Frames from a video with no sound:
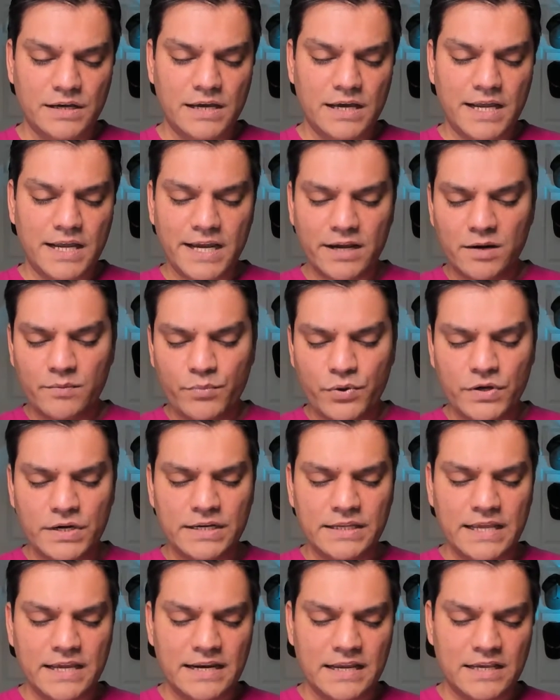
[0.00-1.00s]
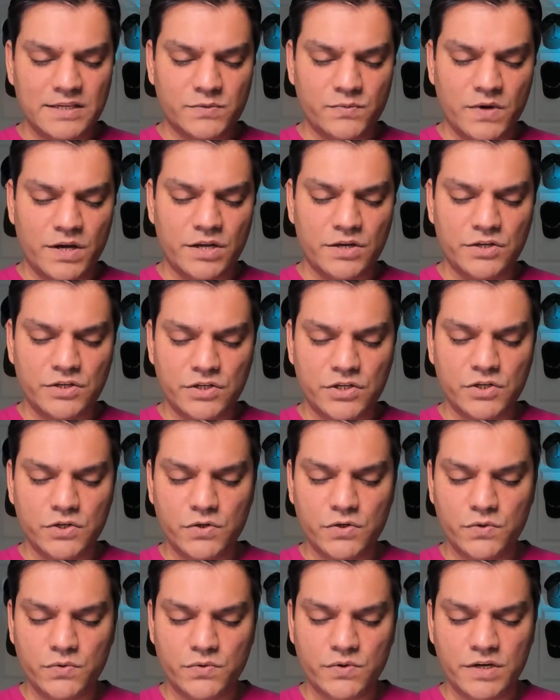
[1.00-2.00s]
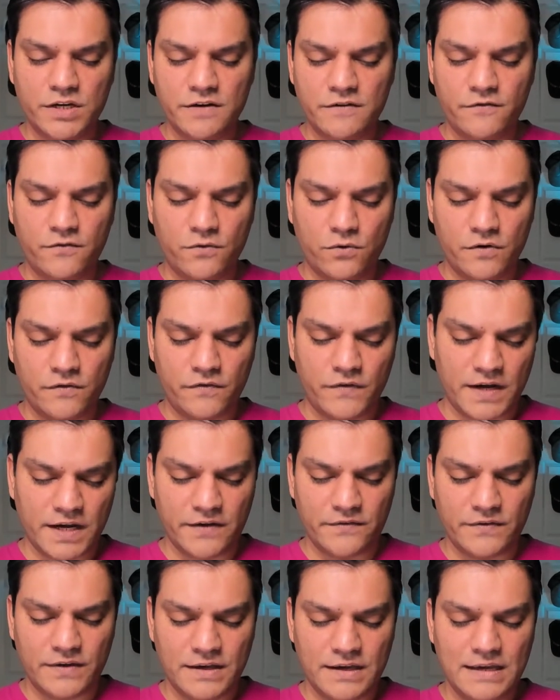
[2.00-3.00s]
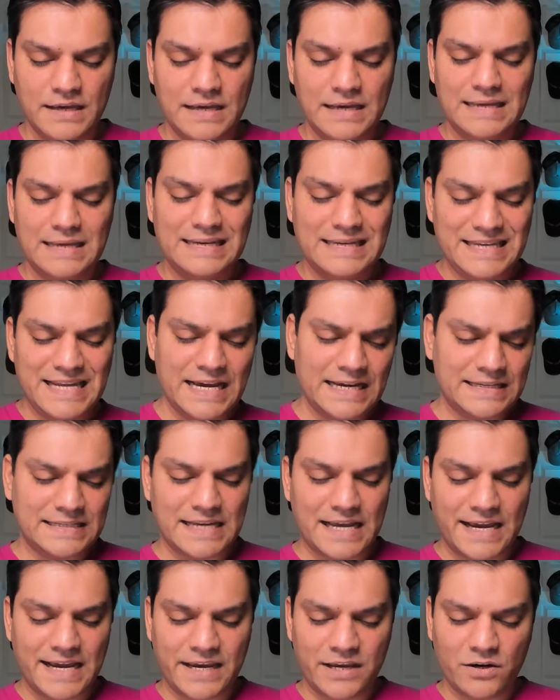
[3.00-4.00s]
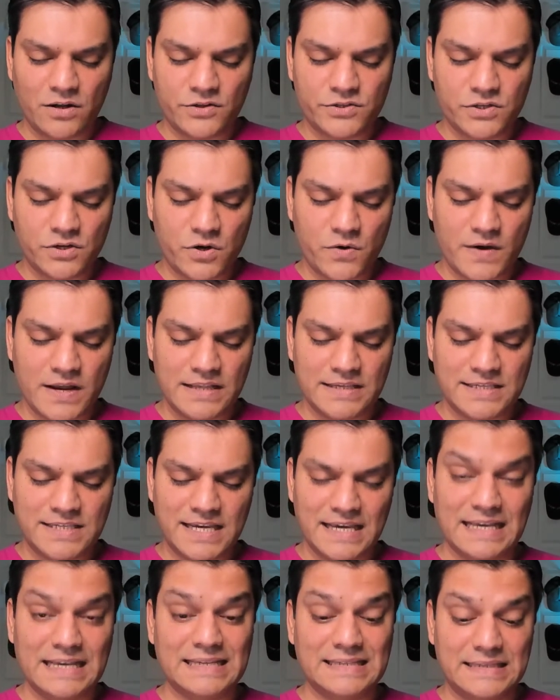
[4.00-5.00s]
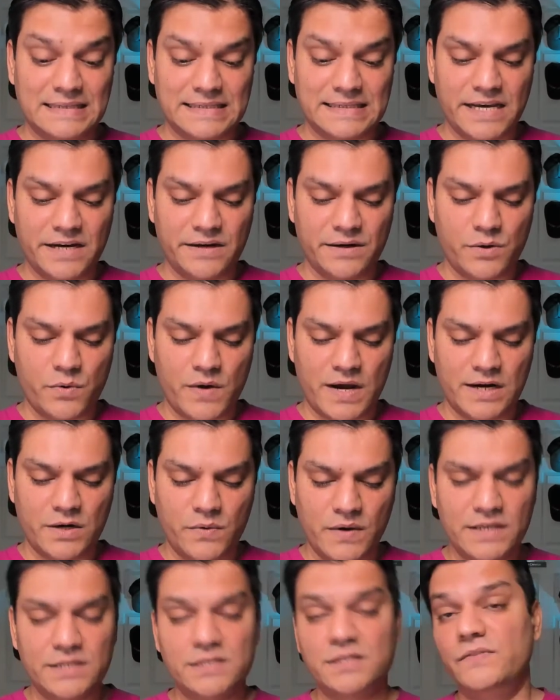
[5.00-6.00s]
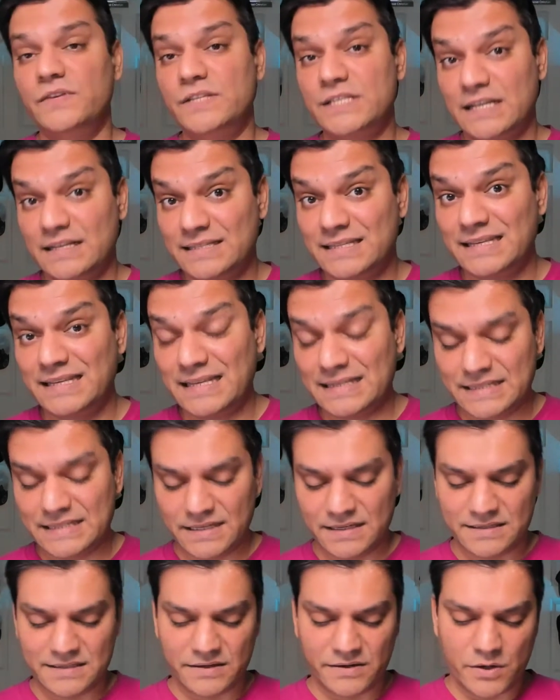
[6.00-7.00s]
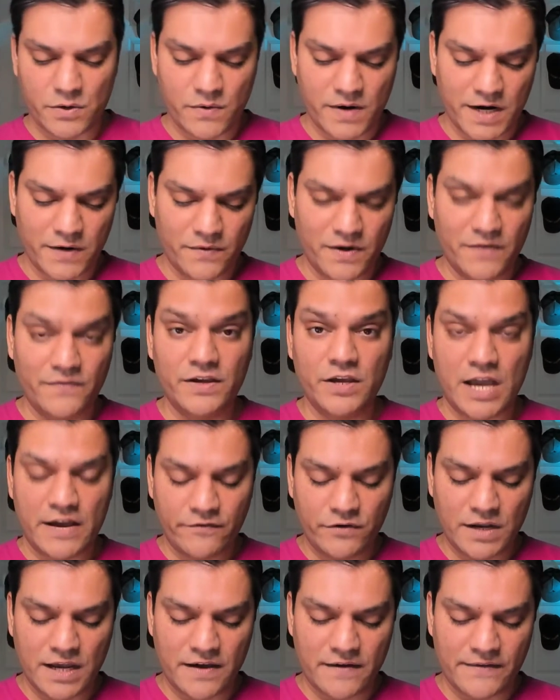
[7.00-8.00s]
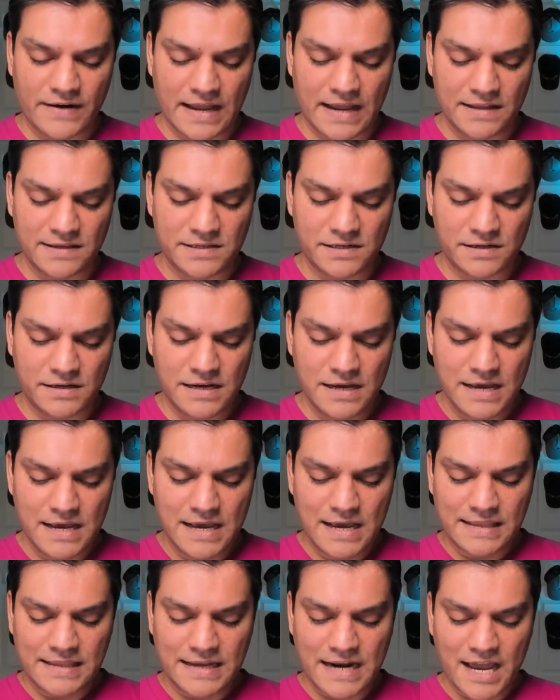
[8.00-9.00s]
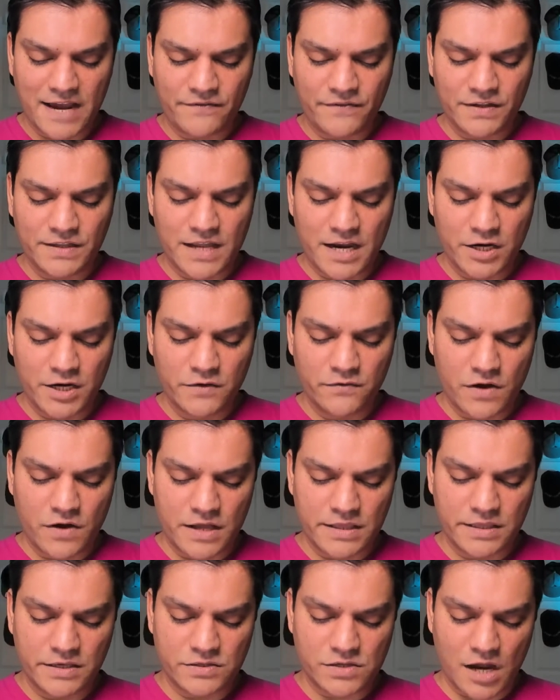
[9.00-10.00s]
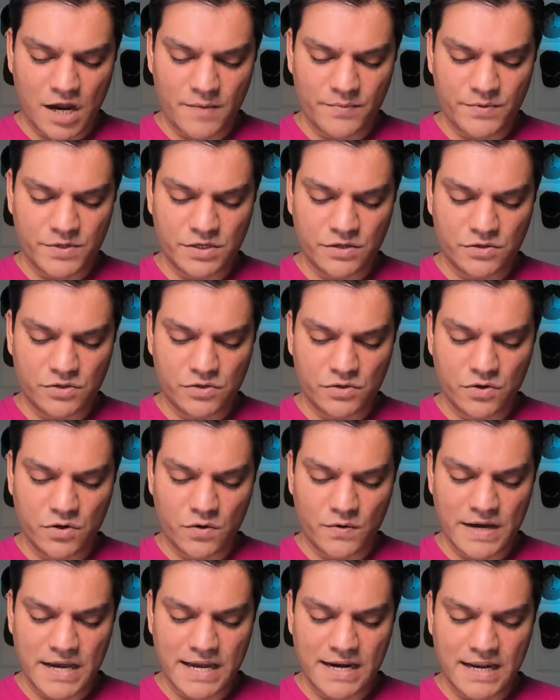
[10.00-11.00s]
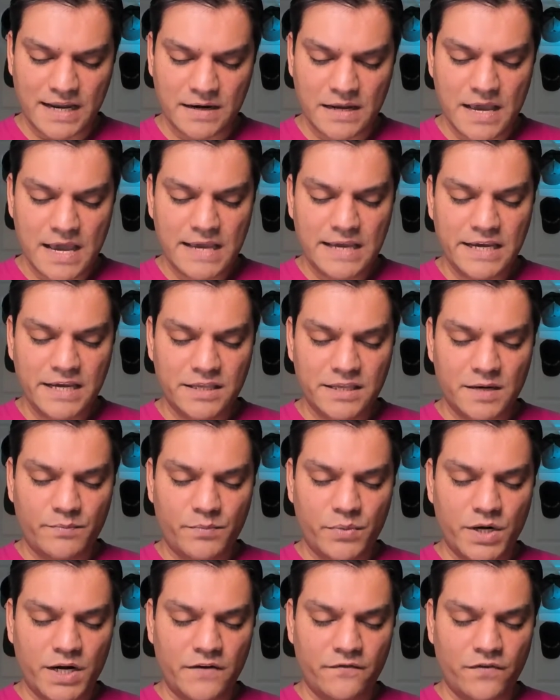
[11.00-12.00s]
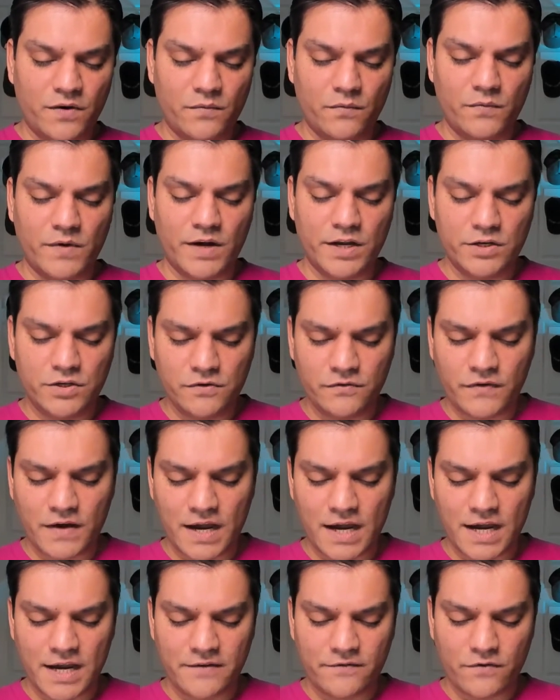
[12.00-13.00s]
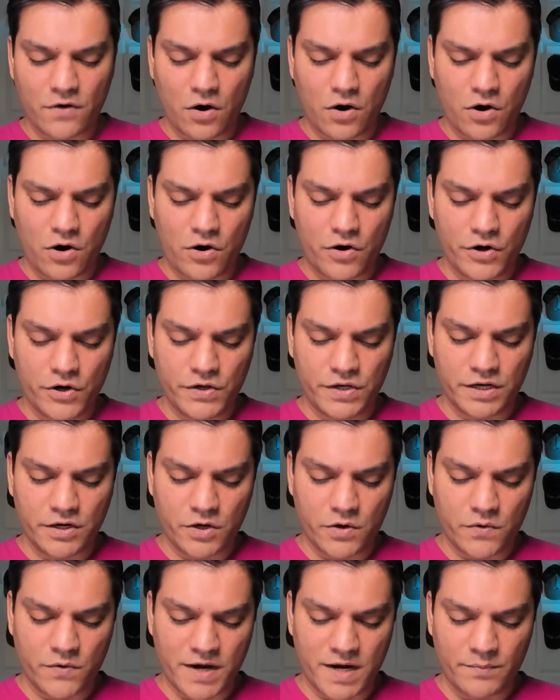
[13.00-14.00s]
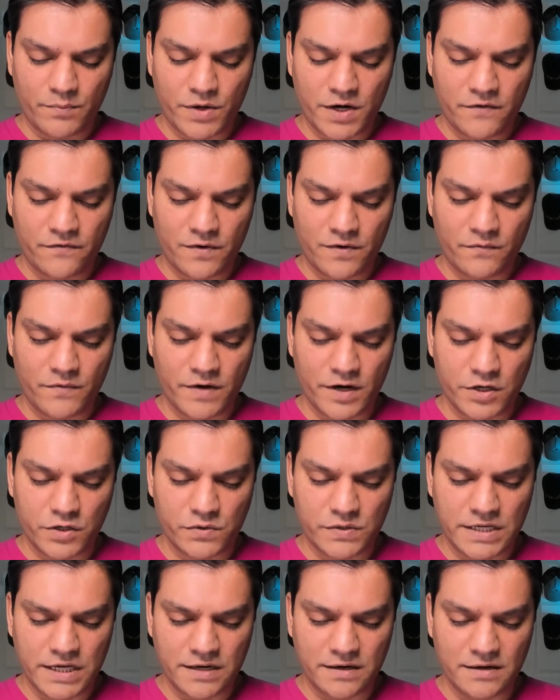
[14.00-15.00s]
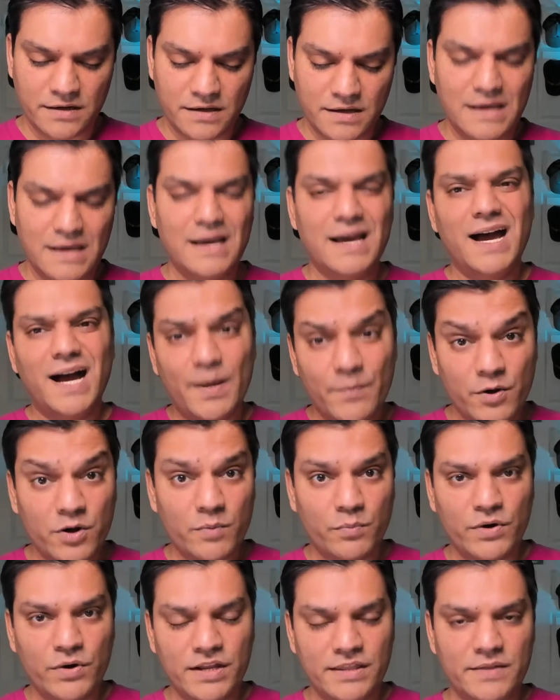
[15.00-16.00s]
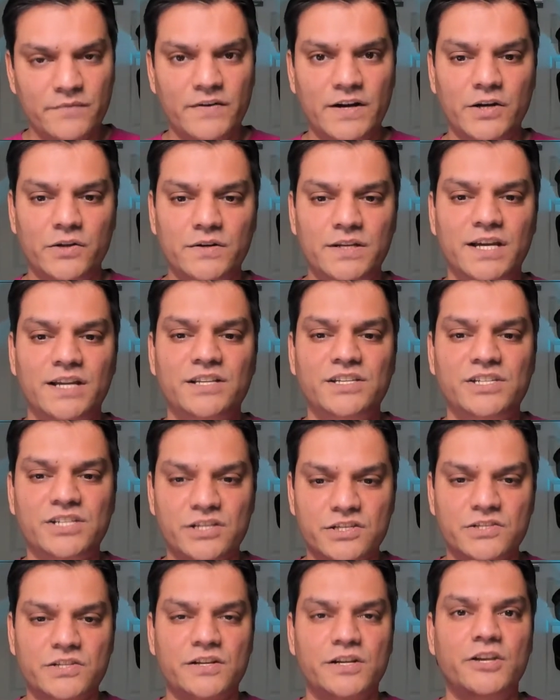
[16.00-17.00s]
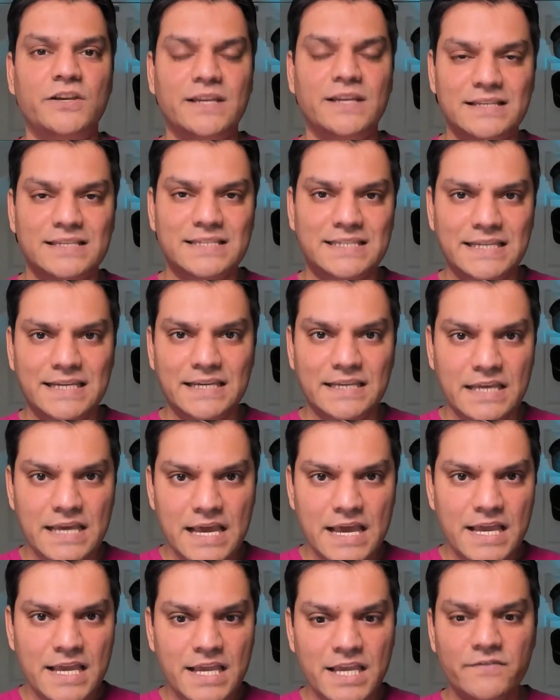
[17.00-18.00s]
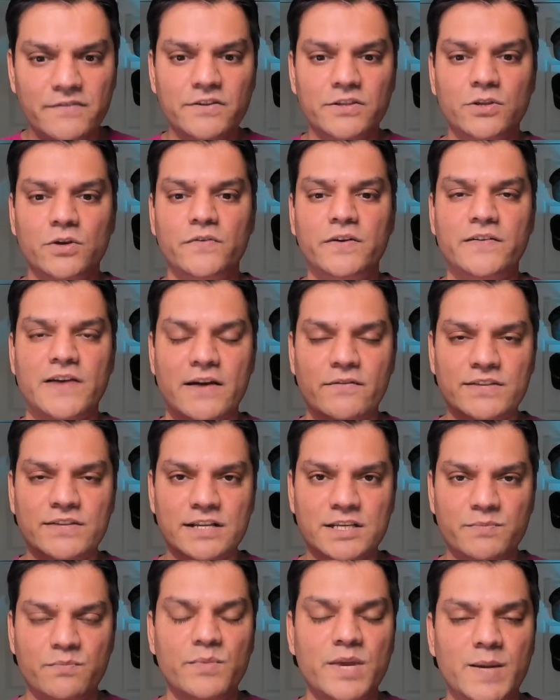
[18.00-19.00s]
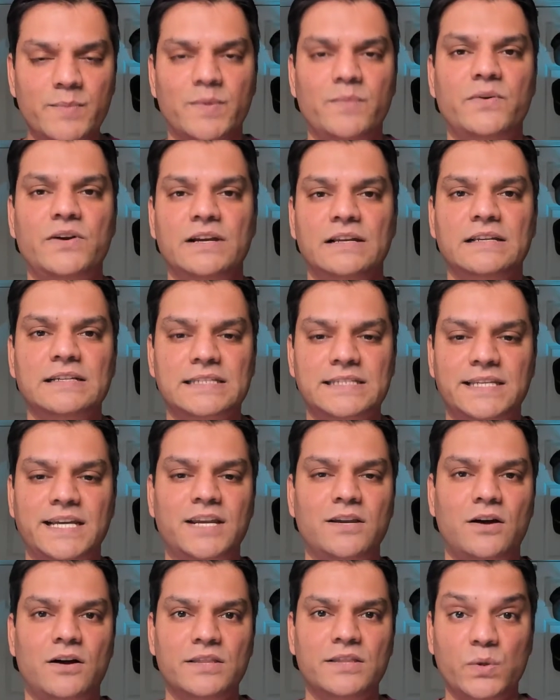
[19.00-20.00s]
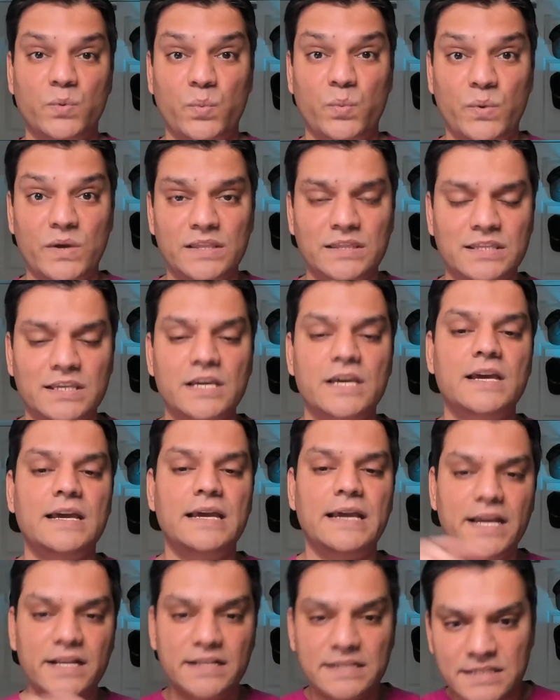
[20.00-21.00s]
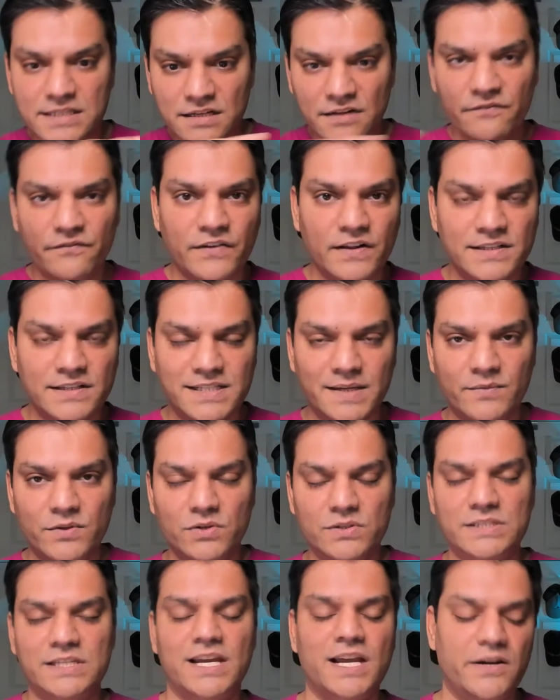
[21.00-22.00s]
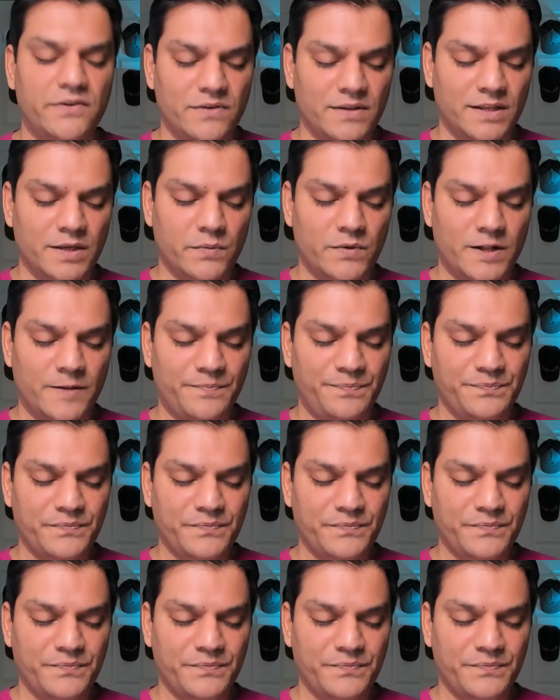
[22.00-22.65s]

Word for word: And I can put it in as one, two, three, four, five. Next, I can also go and say, is this a required question? Which I say, yes, it is a required one, where you have to have an answer. And then after that, you've got these options to go ahead and either put in from 1 to 5, or you can go ahead and put in from 1 to 10. I'm going to put in the 1 to 10 just so you can see, even though we have such minimum real estate on the width, it still fills up those 10 really well.